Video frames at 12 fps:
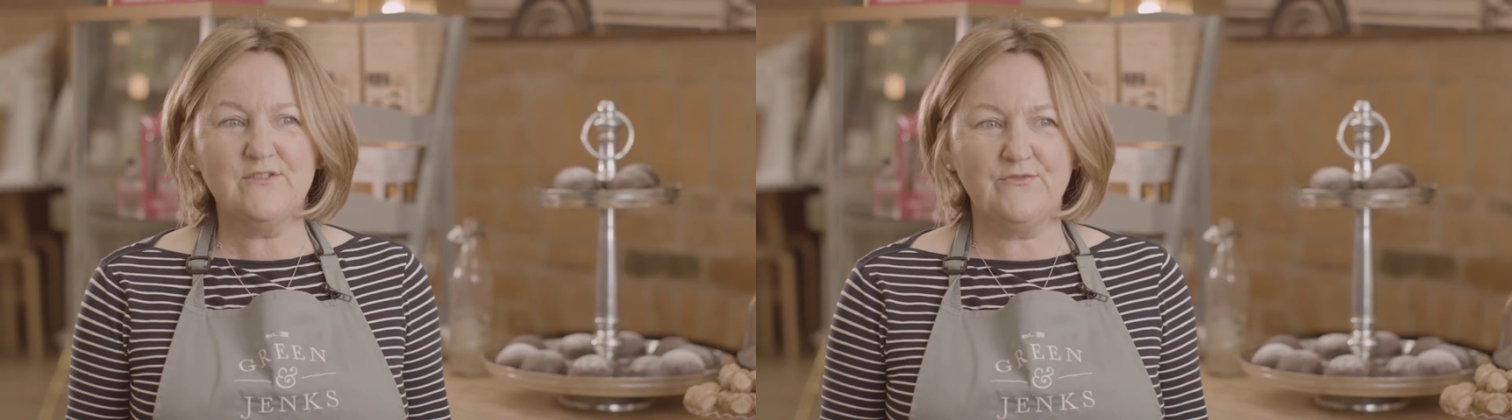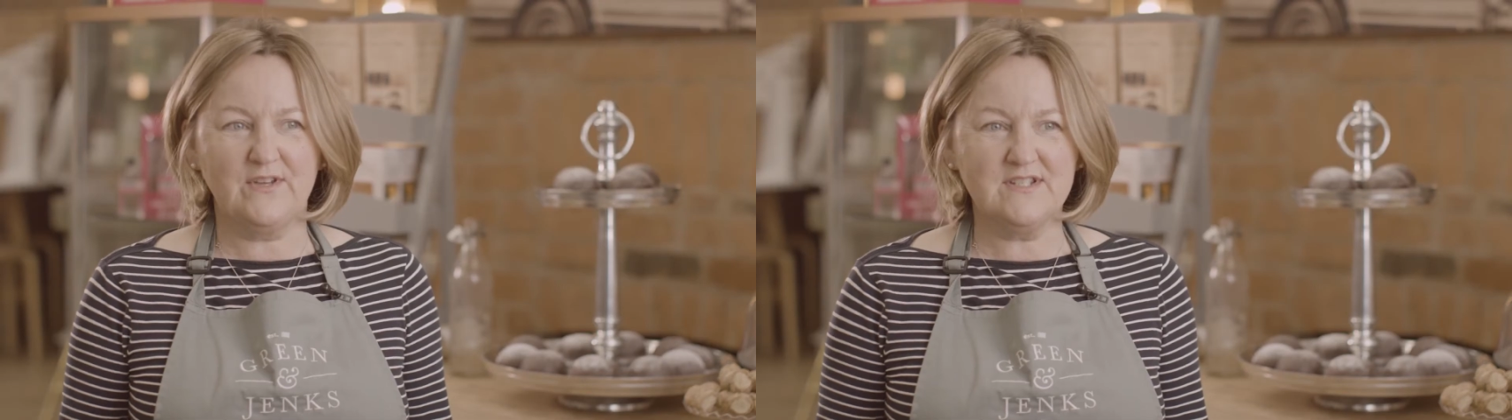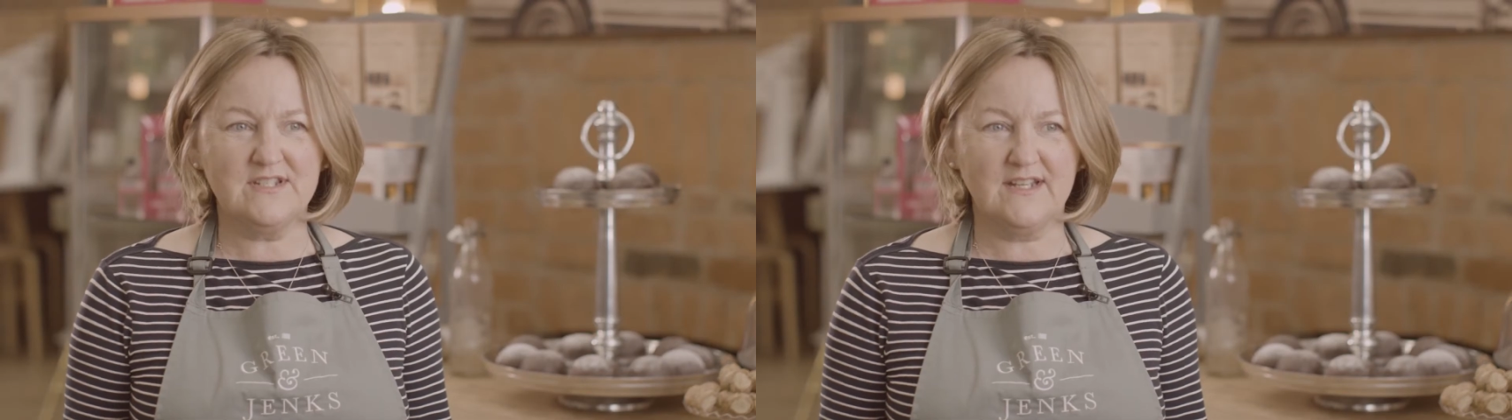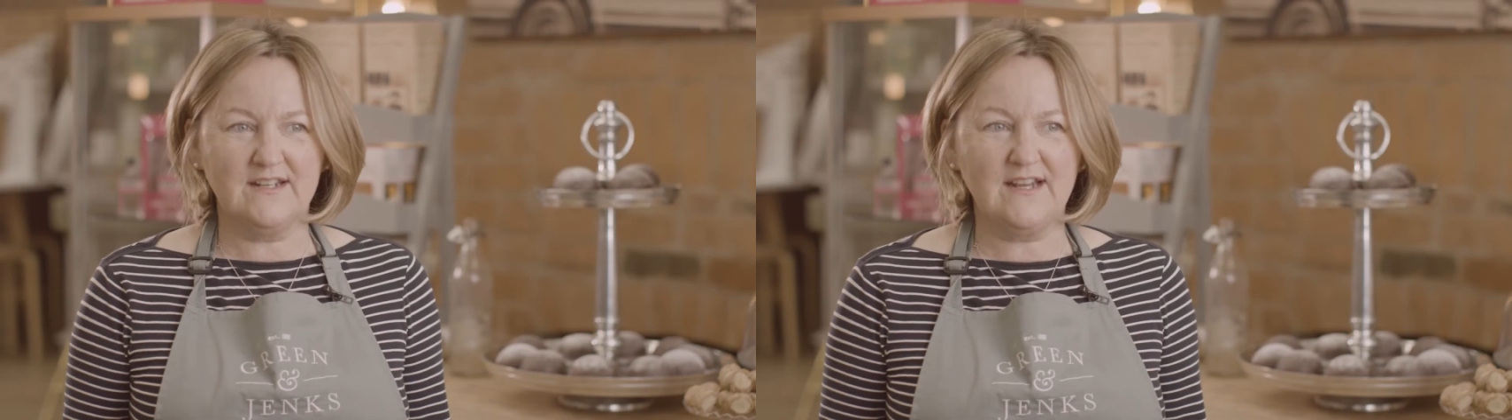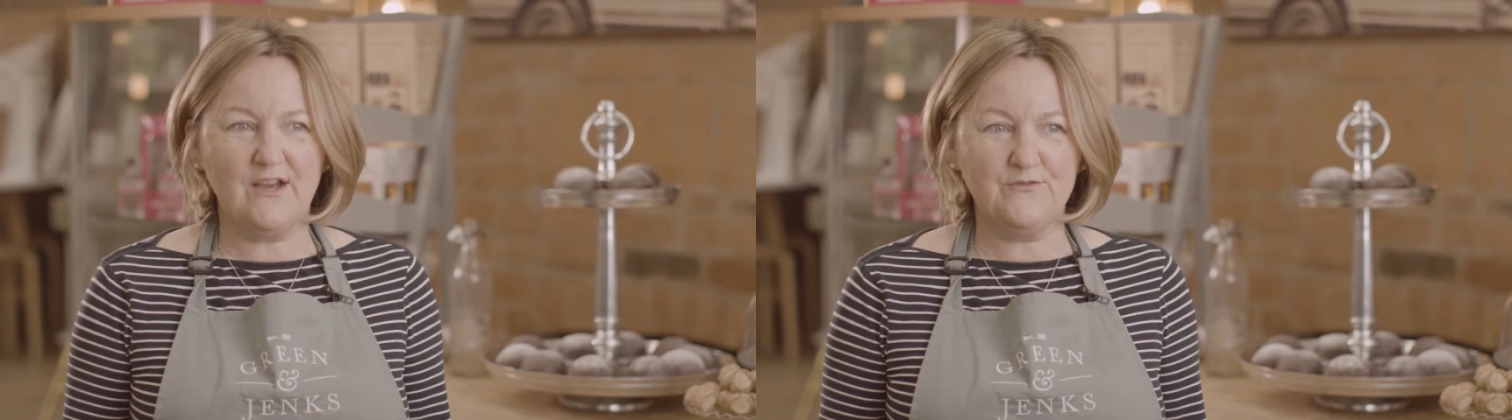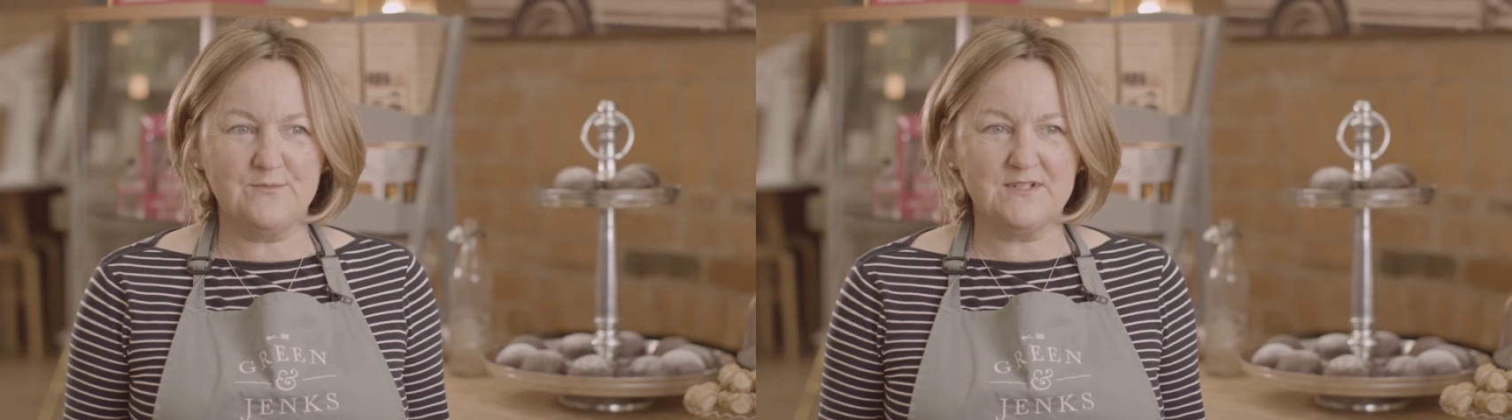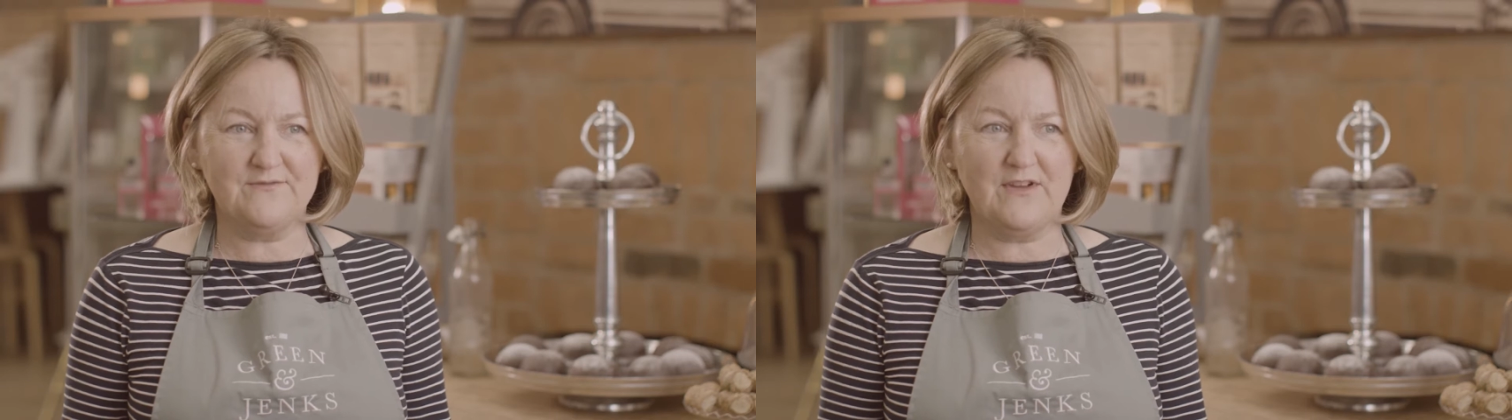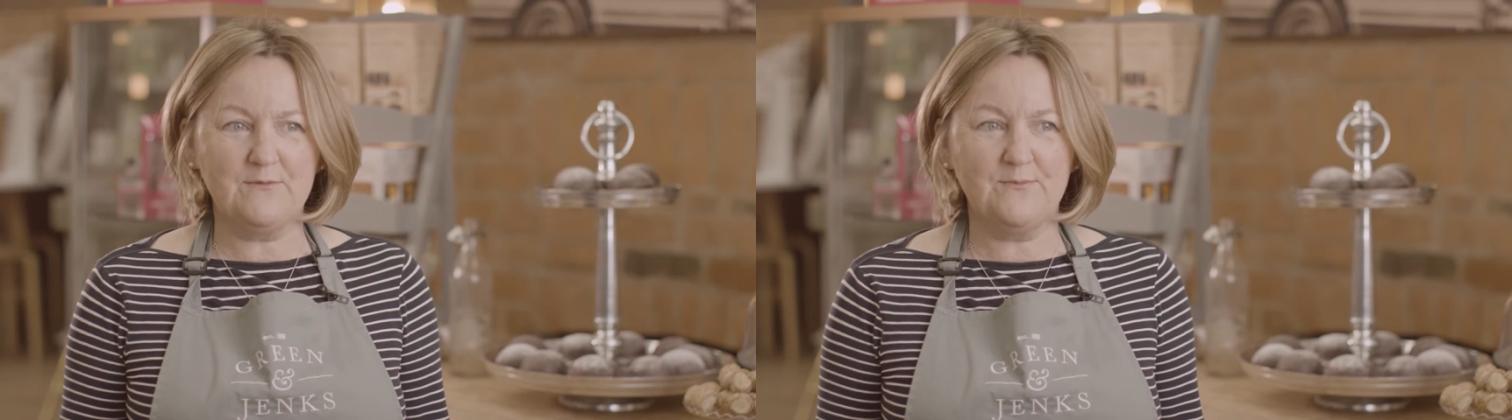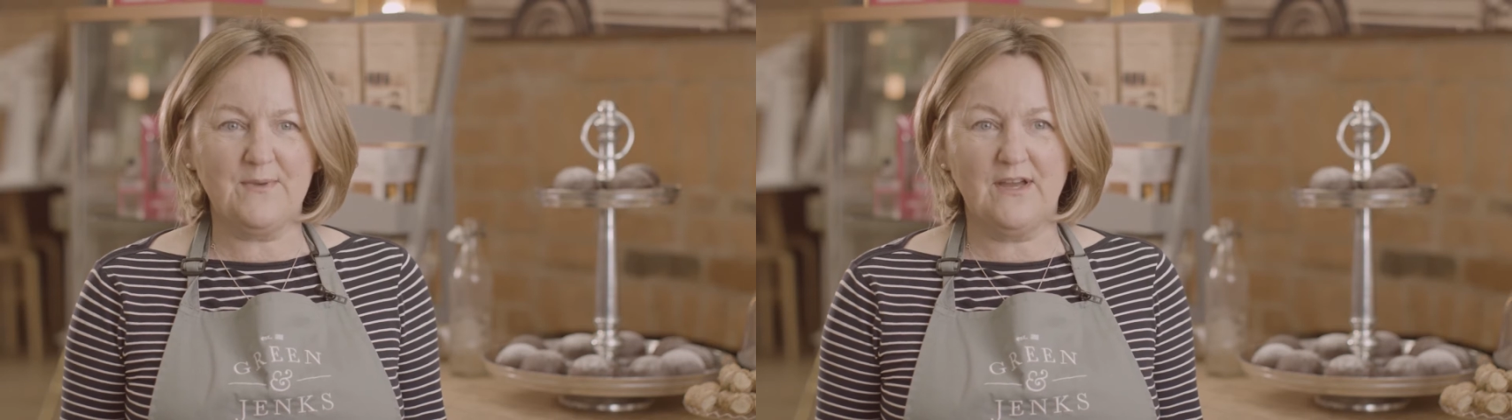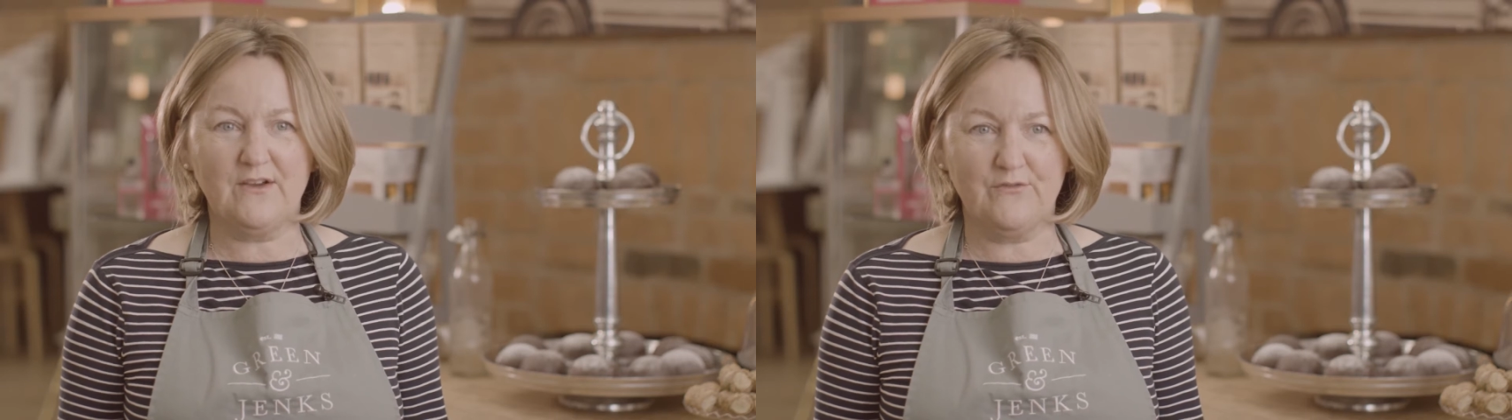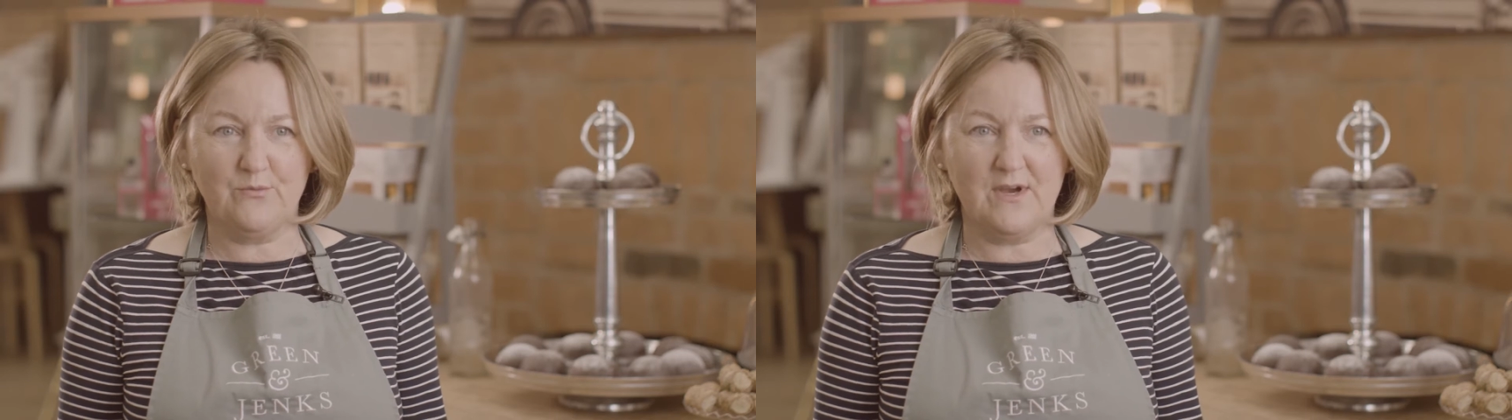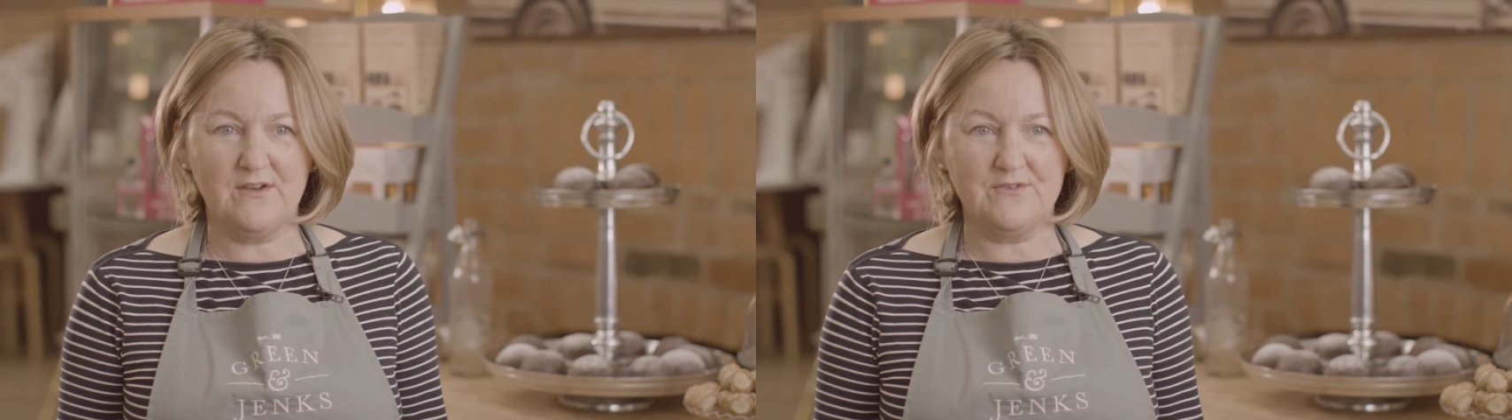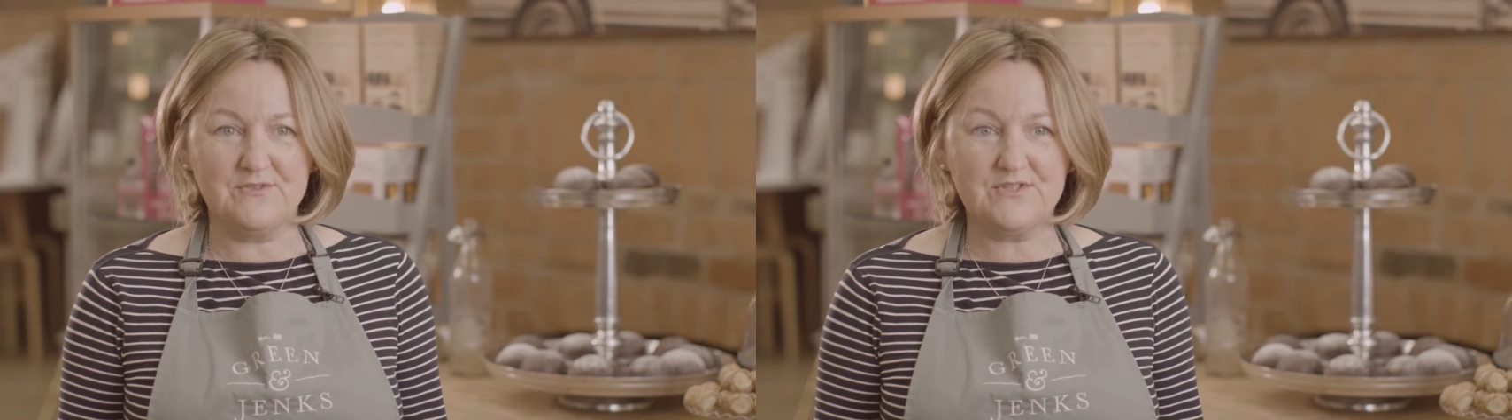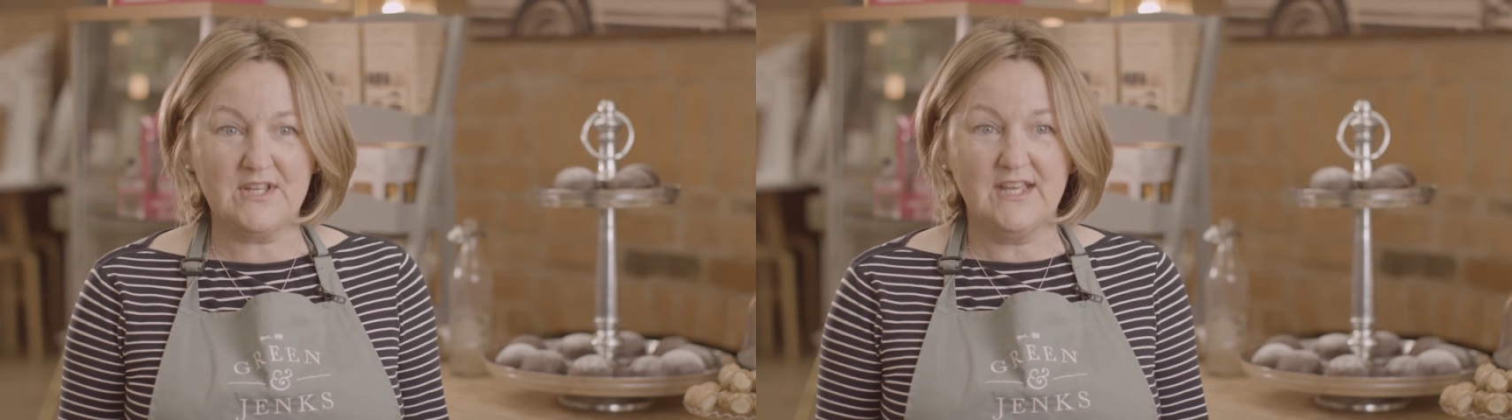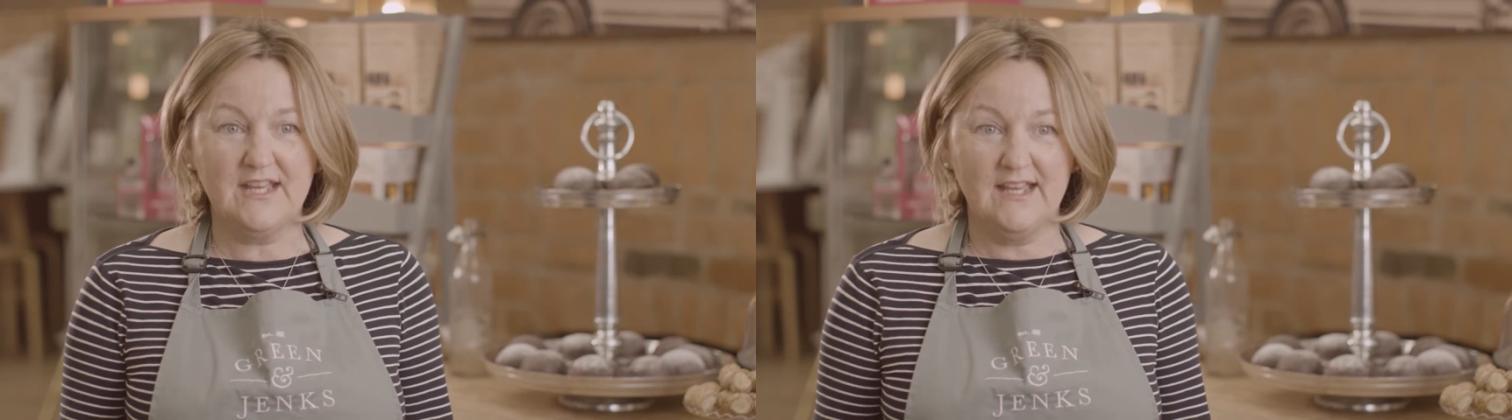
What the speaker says: the funding now from the Development Bank of Wales